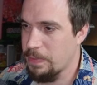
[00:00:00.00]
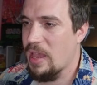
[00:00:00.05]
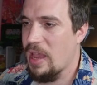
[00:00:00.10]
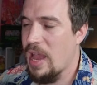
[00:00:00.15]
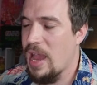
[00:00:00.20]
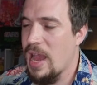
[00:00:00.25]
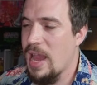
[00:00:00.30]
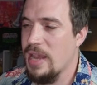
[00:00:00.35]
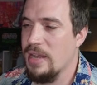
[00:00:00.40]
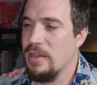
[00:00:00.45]

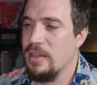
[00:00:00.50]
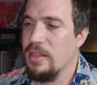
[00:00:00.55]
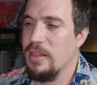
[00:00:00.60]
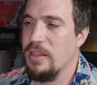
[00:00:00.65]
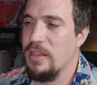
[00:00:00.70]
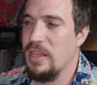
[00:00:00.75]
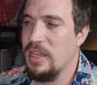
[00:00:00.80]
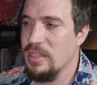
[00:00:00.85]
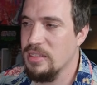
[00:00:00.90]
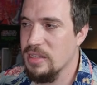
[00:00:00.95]
And
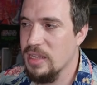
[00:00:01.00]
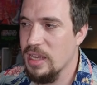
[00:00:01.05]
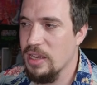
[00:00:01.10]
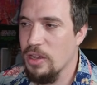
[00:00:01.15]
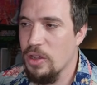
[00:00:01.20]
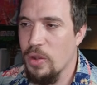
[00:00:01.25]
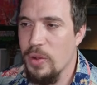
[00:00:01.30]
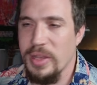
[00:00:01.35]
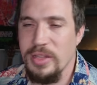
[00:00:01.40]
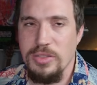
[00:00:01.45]
this can
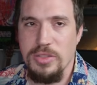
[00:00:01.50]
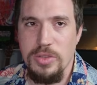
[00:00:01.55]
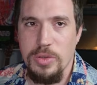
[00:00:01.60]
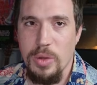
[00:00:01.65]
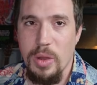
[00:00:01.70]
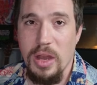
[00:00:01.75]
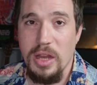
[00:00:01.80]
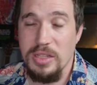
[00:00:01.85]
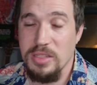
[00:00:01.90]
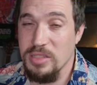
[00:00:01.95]
go
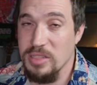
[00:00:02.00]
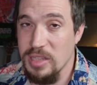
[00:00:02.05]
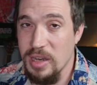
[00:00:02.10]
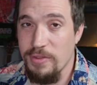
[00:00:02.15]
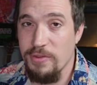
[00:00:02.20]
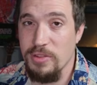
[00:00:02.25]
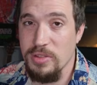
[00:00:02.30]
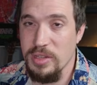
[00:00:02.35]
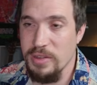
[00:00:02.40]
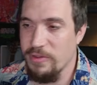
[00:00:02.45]
into
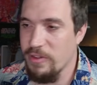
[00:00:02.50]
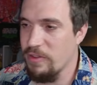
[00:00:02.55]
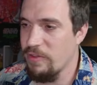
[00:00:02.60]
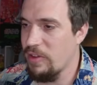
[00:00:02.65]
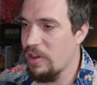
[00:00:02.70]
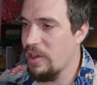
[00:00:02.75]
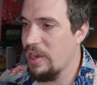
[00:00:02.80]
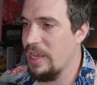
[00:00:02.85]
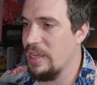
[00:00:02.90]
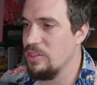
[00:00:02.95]
several different
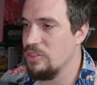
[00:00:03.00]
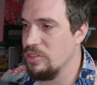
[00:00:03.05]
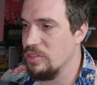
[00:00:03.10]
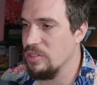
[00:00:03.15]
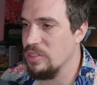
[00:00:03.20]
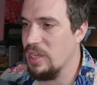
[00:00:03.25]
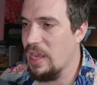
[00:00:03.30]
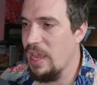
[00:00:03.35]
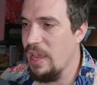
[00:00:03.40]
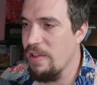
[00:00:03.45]

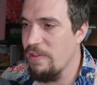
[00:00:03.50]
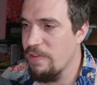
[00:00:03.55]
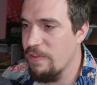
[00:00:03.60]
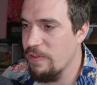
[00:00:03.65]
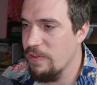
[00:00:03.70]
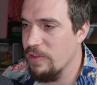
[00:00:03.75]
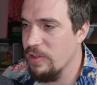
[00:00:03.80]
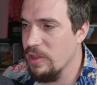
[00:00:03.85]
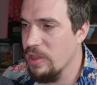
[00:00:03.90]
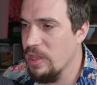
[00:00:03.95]
variations.
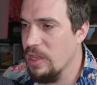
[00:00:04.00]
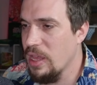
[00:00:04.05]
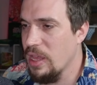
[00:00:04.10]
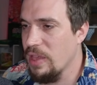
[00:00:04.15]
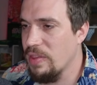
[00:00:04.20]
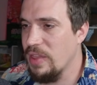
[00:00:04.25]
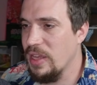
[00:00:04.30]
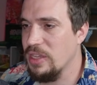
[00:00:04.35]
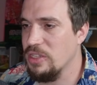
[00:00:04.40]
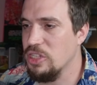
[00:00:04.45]
If
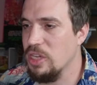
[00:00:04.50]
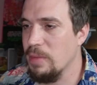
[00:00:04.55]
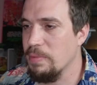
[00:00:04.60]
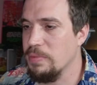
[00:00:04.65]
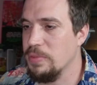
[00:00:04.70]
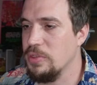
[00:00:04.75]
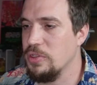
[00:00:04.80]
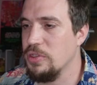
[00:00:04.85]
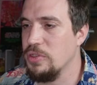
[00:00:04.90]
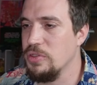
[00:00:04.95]
they
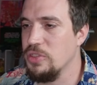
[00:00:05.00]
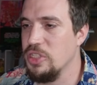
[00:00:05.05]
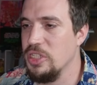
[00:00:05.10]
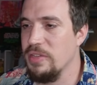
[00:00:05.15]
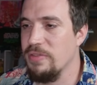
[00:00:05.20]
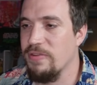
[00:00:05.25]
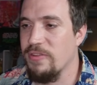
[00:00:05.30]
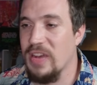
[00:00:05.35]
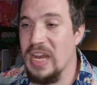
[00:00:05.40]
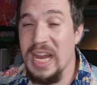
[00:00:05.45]
jump to
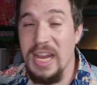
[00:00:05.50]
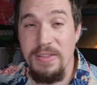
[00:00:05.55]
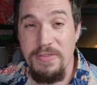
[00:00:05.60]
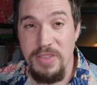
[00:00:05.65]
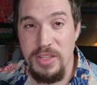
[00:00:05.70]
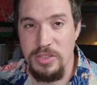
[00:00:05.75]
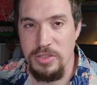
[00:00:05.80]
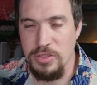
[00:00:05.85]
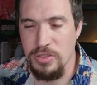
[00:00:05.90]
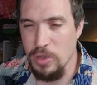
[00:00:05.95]
g5,
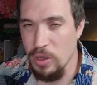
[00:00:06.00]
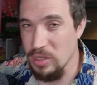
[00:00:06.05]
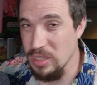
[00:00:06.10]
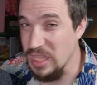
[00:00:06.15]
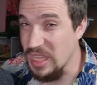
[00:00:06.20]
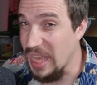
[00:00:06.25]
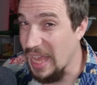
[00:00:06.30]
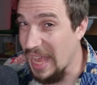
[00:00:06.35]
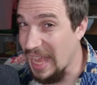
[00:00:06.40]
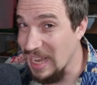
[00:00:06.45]
this is called
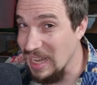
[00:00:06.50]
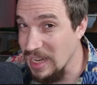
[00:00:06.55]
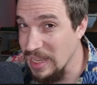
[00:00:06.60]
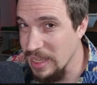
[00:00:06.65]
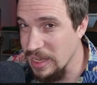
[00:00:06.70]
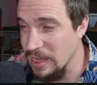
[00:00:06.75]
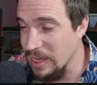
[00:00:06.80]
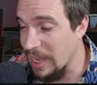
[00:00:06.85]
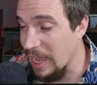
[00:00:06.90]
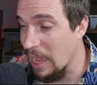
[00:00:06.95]
the
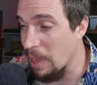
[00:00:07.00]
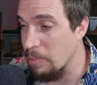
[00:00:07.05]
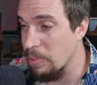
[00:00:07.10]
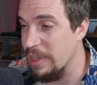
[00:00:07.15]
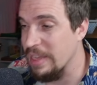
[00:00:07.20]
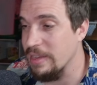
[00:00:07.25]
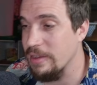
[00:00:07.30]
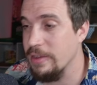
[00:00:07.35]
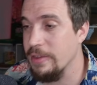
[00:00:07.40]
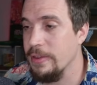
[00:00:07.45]
alien
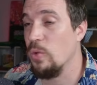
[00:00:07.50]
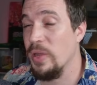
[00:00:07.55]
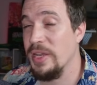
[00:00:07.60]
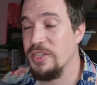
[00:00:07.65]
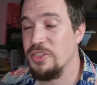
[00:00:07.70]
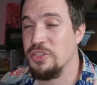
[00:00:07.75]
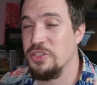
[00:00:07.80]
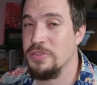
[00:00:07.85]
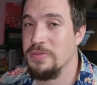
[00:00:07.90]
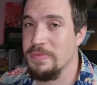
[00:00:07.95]
gambit,
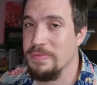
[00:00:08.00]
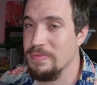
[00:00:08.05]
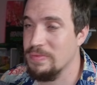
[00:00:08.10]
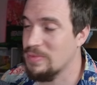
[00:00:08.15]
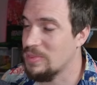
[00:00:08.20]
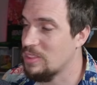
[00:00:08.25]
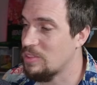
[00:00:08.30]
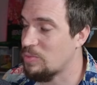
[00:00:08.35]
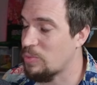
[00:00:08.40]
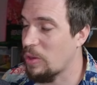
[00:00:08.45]
which
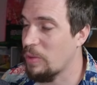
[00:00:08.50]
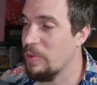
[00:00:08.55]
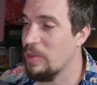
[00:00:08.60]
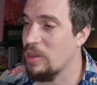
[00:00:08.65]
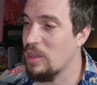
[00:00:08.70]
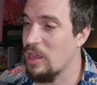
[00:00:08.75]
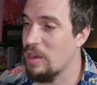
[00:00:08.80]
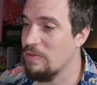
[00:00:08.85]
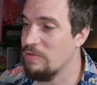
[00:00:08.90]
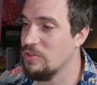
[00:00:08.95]
there's probably a
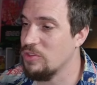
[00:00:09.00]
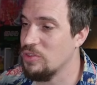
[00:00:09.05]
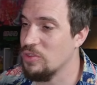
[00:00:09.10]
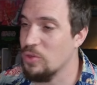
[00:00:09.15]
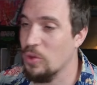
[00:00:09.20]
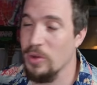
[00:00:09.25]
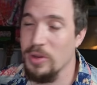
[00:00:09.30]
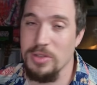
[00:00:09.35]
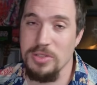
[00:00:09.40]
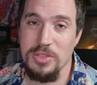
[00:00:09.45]
lot of
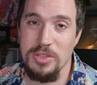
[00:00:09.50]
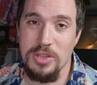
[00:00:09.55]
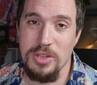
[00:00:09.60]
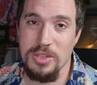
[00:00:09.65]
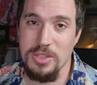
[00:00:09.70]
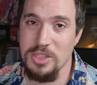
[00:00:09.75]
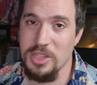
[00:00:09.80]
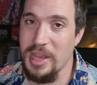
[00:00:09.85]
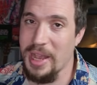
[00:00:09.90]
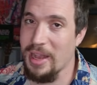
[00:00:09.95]
tutorials you
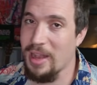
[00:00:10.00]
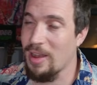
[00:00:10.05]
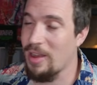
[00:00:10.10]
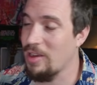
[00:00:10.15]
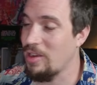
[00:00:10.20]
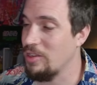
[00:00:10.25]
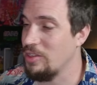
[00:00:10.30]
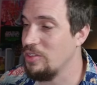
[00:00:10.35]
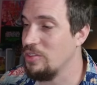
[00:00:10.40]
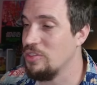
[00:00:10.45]
can check
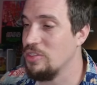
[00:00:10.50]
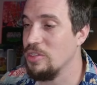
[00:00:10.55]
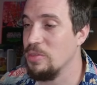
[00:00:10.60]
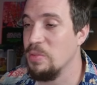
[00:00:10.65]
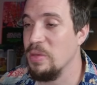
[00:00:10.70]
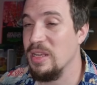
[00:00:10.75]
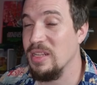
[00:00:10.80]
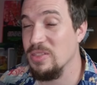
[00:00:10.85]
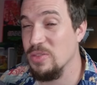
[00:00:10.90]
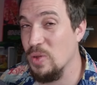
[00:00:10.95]
out on
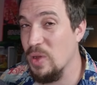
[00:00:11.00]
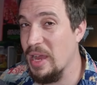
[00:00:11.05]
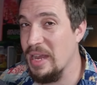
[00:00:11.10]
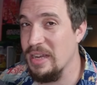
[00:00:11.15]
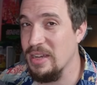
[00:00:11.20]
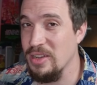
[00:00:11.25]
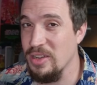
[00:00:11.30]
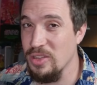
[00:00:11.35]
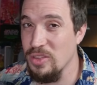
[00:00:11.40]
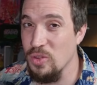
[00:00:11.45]
YouTube. It's quite
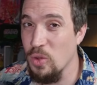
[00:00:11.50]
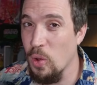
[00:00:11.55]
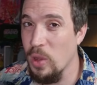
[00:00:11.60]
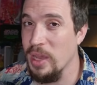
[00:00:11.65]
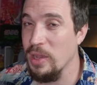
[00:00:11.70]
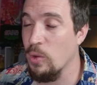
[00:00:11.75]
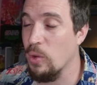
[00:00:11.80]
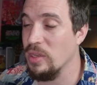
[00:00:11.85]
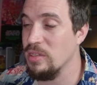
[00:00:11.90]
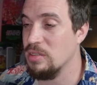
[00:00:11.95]
an
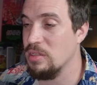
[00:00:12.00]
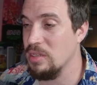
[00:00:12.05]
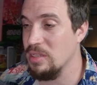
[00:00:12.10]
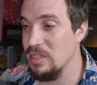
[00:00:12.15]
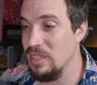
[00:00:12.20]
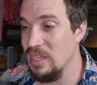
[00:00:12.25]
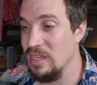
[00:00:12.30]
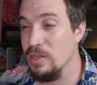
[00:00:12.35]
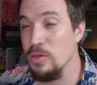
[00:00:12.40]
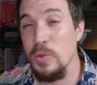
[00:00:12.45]
annoying one to
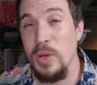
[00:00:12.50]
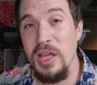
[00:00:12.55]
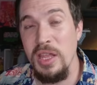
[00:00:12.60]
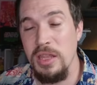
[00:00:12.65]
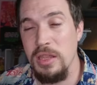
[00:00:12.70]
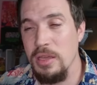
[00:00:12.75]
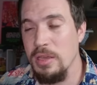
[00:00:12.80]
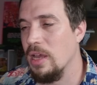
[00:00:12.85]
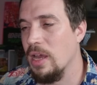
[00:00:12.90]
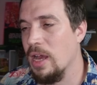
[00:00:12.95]
deal
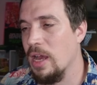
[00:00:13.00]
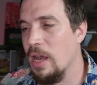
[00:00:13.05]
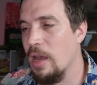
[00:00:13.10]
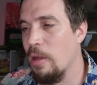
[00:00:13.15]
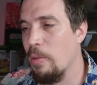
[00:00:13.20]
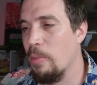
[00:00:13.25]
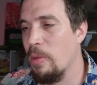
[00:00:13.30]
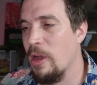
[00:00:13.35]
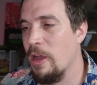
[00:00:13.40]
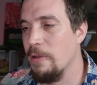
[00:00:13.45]
with,
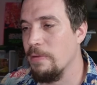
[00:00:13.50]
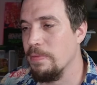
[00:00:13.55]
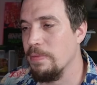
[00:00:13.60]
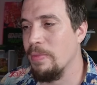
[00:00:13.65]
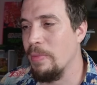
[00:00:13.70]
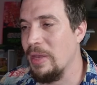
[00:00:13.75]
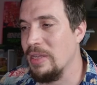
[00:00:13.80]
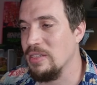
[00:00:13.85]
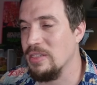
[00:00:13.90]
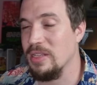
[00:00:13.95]
but
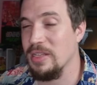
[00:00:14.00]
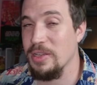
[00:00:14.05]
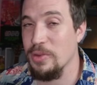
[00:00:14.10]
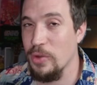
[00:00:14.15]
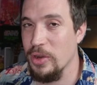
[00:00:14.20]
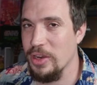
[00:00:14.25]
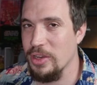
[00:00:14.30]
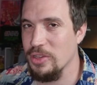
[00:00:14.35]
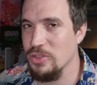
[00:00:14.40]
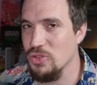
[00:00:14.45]
basically you
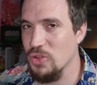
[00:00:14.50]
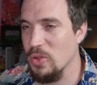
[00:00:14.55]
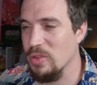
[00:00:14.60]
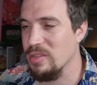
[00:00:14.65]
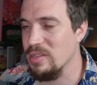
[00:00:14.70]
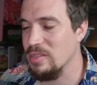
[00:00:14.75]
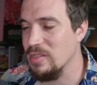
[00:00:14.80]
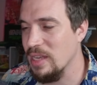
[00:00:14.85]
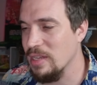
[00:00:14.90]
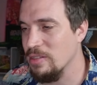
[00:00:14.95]
want to control
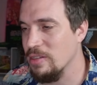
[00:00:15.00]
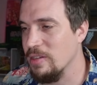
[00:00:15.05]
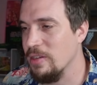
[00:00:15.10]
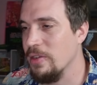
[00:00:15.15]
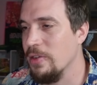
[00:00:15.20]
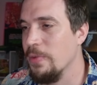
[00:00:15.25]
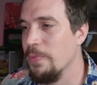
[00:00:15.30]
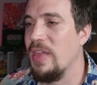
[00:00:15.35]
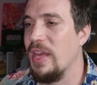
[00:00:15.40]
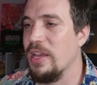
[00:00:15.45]
the center.
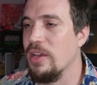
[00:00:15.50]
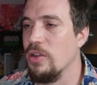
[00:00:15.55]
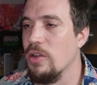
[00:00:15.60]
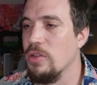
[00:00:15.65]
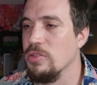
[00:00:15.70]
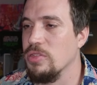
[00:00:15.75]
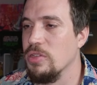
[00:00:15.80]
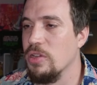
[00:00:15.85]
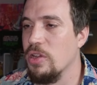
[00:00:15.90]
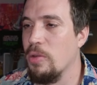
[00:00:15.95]
They can
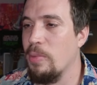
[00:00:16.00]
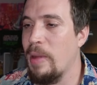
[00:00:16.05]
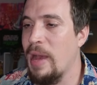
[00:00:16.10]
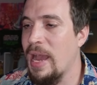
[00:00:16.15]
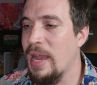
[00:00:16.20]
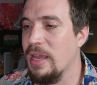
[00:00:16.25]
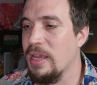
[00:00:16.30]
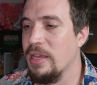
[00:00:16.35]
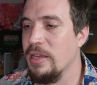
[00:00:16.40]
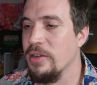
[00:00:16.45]
also go
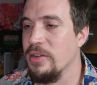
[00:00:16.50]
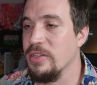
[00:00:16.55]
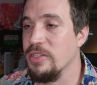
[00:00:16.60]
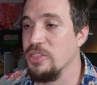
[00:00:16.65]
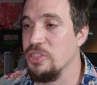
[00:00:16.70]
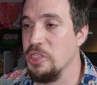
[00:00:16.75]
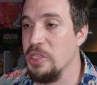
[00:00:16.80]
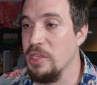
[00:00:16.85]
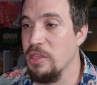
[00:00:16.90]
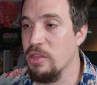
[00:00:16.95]
back here to
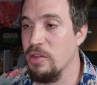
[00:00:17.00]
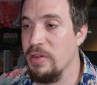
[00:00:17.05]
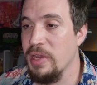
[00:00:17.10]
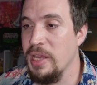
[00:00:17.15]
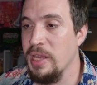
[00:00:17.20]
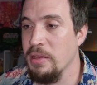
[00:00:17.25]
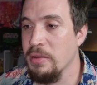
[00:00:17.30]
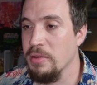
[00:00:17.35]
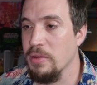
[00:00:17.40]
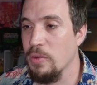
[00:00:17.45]

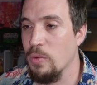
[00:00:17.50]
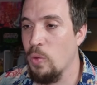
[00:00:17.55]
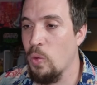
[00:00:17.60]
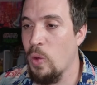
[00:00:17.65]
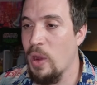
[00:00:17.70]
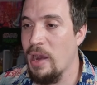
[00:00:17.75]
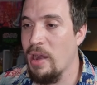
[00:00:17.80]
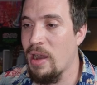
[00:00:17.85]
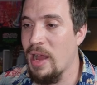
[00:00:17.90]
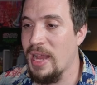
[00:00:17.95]
g3,
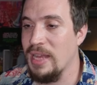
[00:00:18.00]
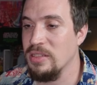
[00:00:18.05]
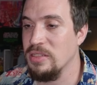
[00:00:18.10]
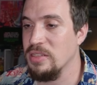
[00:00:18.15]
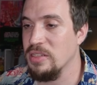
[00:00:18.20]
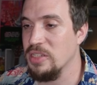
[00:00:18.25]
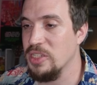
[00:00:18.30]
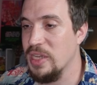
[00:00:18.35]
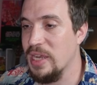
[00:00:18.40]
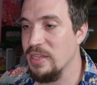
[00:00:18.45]
where I
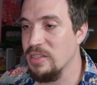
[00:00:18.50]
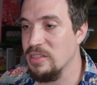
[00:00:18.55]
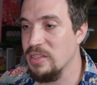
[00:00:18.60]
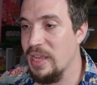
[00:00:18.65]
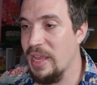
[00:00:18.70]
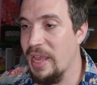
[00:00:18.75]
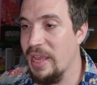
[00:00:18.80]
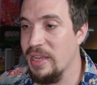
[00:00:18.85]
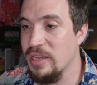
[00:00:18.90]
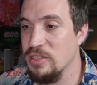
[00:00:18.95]
suggest
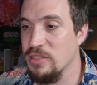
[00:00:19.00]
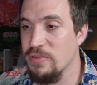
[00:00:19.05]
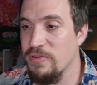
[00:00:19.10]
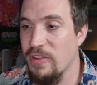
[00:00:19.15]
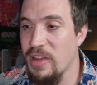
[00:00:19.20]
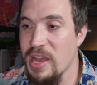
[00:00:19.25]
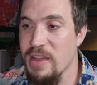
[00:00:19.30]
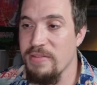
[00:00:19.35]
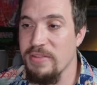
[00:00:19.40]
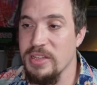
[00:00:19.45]

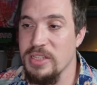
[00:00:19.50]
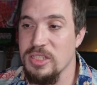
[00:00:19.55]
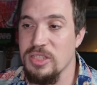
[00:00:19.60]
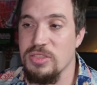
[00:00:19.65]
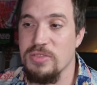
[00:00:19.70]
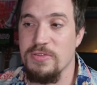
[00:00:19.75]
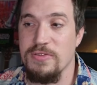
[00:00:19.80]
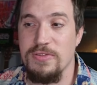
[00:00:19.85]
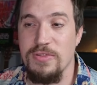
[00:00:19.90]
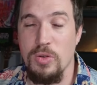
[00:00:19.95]
h5,
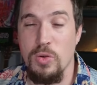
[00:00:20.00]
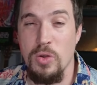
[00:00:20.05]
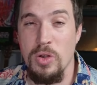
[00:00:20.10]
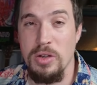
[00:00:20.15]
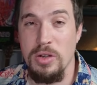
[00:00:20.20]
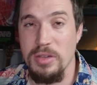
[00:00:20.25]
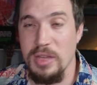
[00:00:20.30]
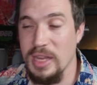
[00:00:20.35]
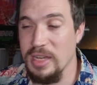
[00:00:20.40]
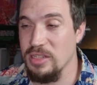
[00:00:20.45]

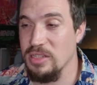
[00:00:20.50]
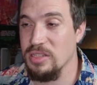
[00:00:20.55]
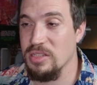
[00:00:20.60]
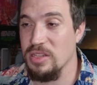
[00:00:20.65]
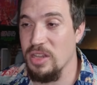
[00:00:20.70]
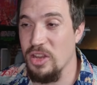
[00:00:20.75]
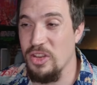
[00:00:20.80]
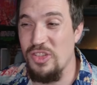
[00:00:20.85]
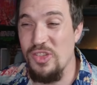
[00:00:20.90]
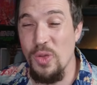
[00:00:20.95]
h4, and
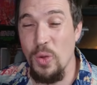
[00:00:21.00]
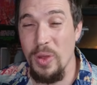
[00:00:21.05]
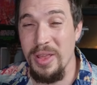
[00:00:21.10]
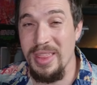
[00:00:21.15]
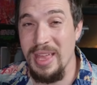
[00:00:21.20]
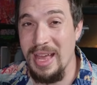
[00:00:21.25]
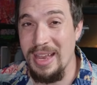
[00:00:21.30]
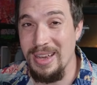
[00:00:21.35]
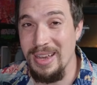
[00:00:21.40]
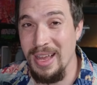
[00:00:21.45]
just annoy
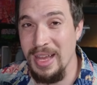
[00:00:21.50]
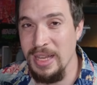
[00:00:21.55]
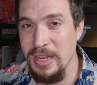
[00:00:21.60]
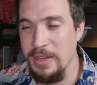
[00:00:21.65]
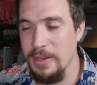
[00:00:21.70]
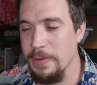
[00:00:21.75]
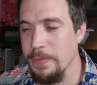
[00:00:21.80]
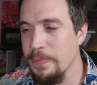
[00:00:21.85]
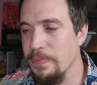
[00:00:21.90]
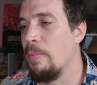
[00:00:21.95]
that knight.